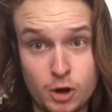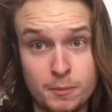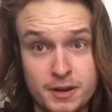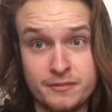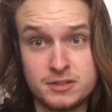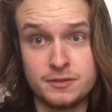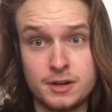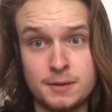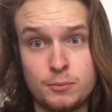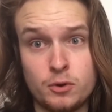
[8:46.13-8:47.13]
playing for something
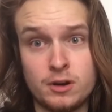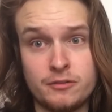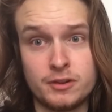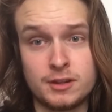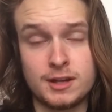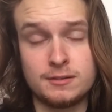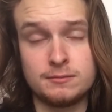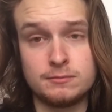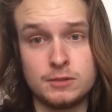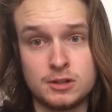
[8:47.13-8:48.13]
at that point, I think that
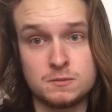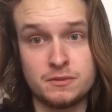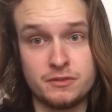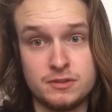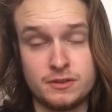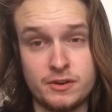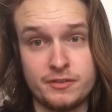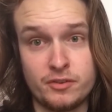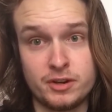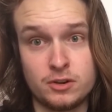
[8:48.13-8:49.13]
last month is very,
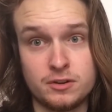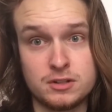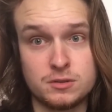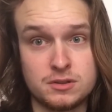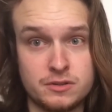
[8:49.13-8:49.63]
very kind to us.